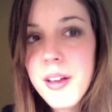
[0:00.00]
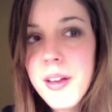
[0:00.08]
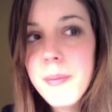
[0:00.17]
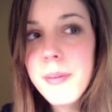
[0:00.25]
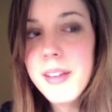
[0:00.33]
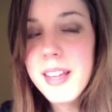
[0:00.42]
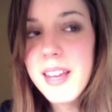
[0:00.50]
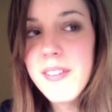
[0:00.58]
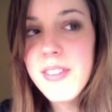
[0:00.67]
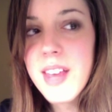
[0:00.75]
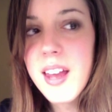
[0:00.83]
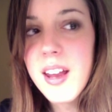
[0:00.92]
believe
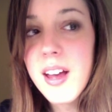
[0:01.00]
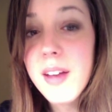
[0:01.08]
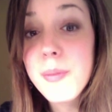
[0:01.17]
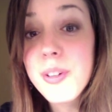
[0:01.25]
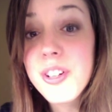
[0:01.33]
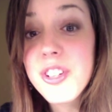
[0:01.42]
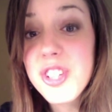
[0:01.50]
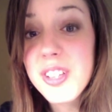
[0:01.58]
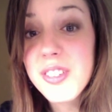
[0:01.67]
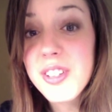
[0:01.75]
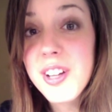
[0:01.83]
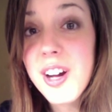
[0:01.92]
that unborn
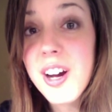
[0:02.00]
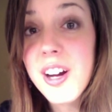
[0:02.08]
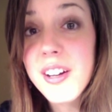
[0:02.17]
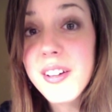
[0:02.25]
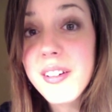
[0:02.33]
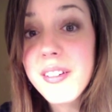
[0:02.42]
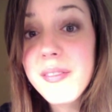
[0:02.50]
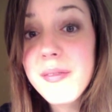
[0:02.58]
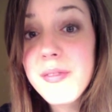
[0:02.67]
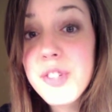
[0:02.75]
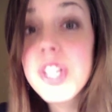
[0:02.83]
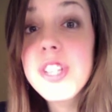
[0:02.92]
children are
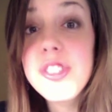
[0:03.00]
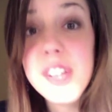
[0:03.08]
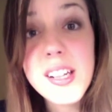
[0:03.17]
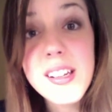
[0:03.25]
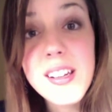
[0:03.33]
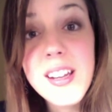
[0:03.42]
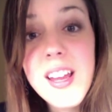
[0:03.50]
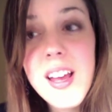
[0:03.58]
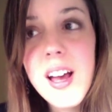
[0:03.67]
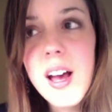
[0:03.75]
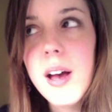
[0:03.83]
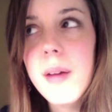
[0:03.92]
children,
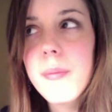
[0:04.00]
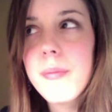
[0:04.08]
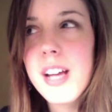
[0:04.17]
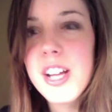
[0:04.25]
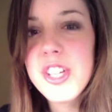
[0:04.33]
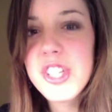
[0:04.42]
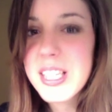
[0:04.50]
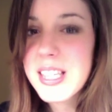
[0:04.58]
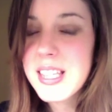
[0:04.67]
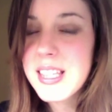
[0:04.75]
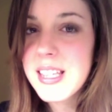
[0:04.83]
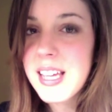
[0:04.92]
not
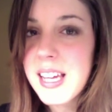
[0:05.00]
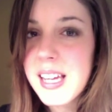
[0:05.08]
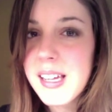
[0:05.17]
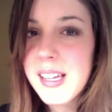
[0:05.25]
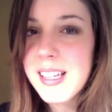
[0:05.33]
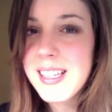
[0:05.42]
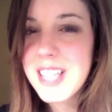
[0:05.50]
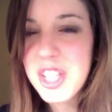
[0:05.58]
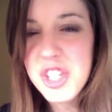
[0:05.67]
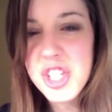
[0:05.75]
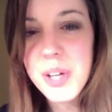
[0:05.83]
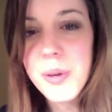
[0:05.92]
just like
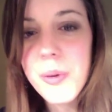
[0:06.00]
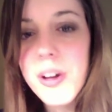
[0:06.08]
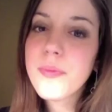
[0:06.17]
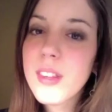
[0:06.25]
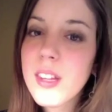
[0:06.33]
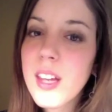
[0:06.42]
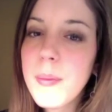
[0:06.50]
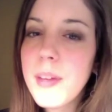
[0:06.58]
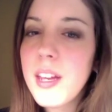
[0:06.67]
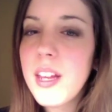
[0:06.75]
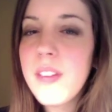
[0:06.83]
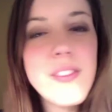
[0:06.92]
tissue. I mean,
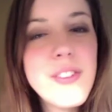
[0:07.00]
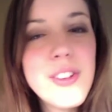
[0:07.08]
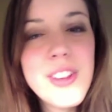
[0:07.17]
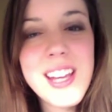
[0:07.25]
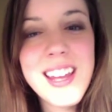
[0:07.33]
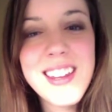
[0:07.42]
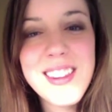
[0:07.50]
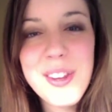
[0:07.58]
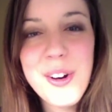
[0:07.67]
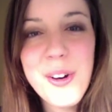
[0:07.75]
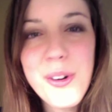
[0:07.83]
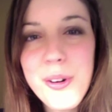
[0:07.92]
even if you look at
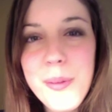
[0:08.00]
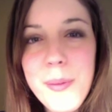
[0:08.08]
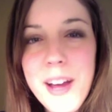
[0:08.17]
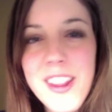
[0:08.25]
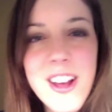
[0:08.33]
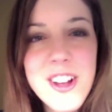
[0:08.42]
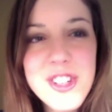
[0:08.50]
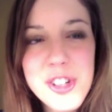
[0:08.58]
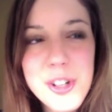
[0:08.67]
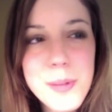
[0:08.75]
the whole biological